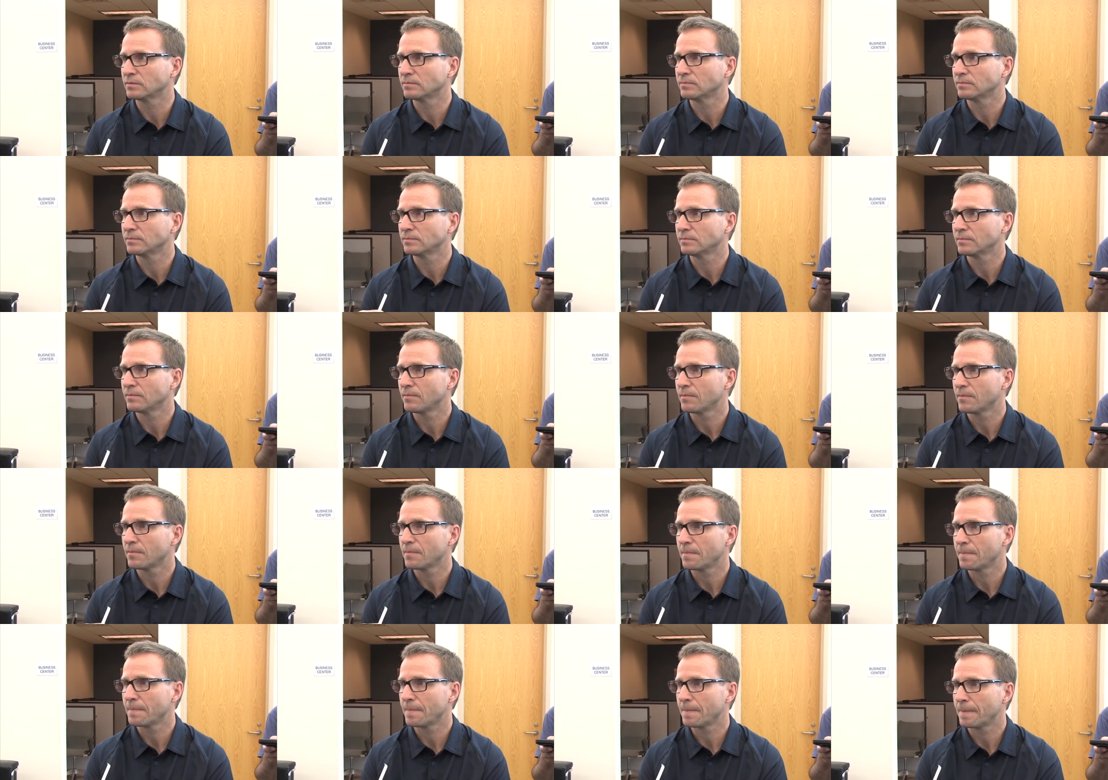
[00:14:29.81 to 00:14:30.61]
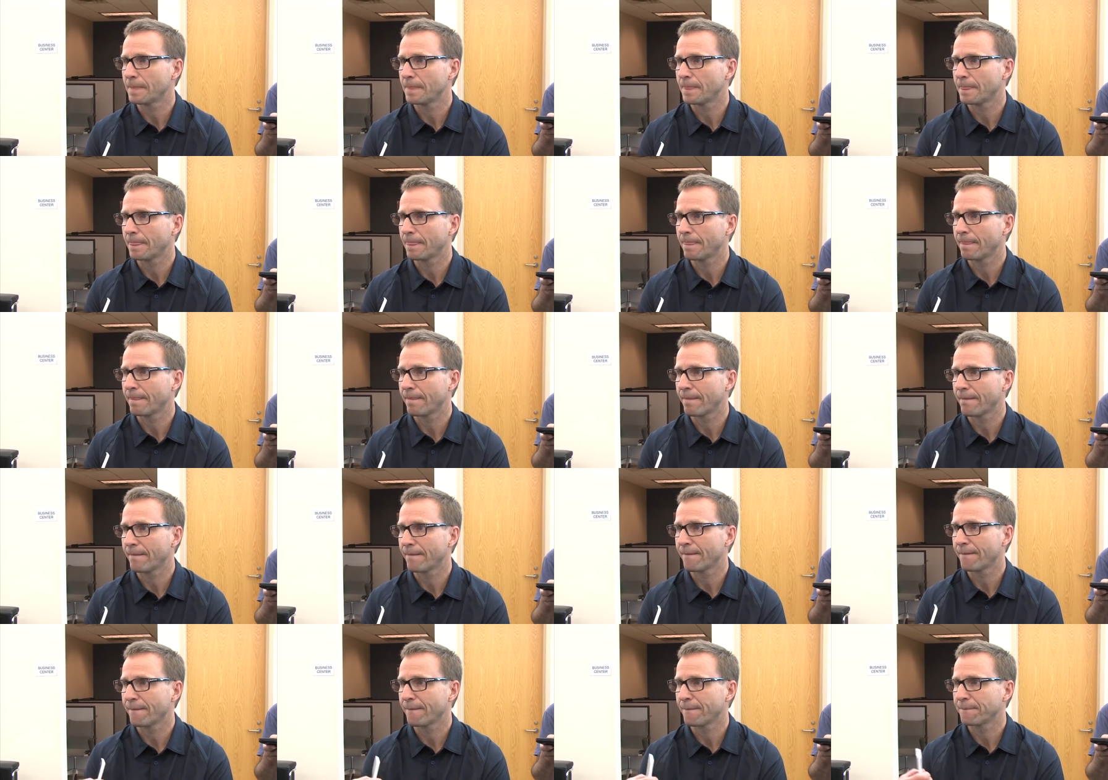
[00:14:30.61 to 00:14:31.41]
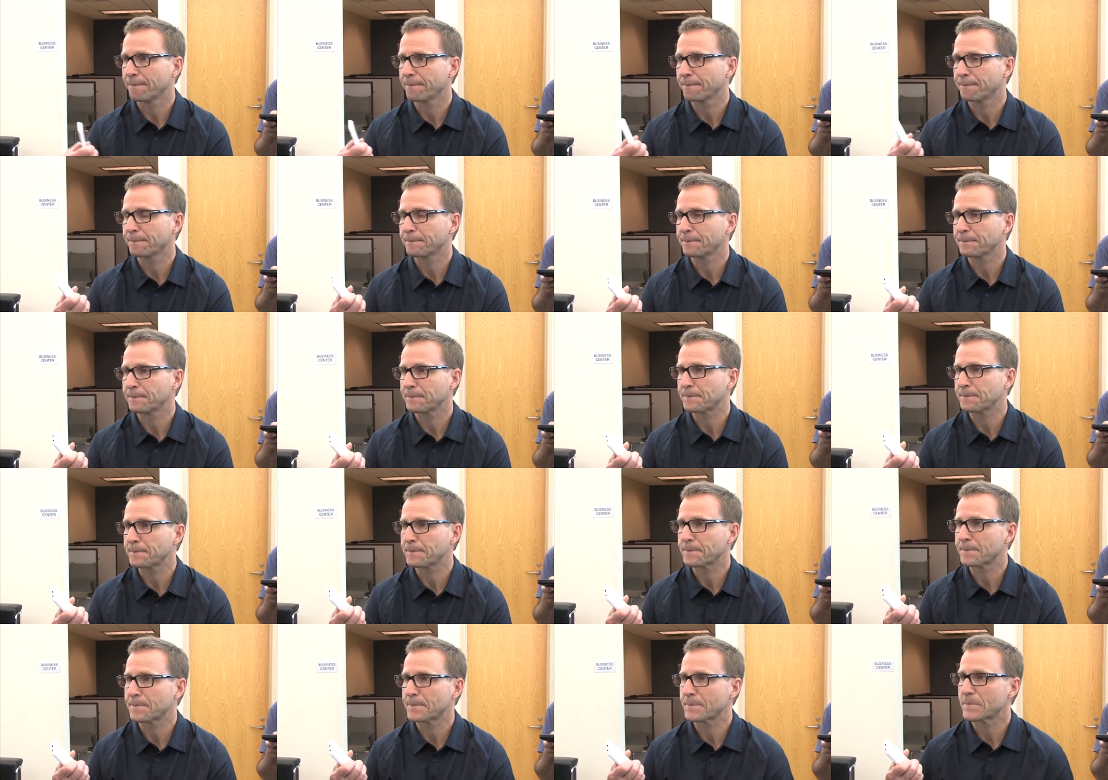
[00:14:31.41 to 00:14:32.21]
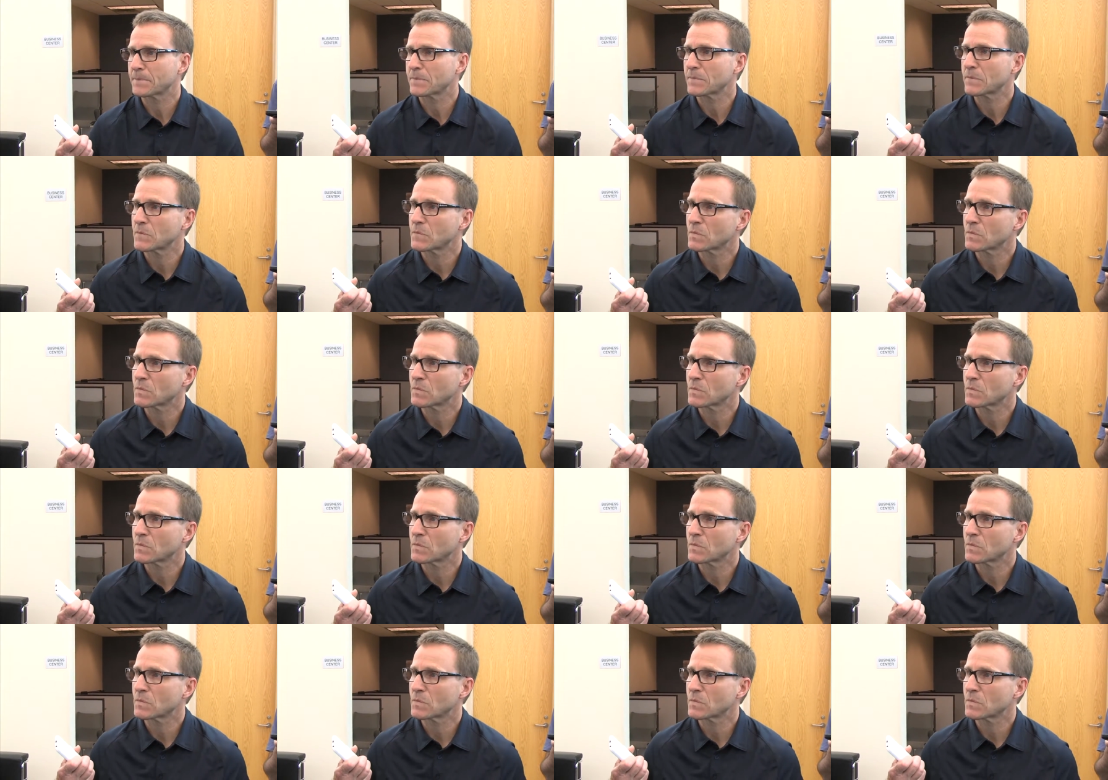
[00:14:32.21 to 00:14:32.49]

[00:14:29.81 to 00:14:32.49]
A closeout game on the road, and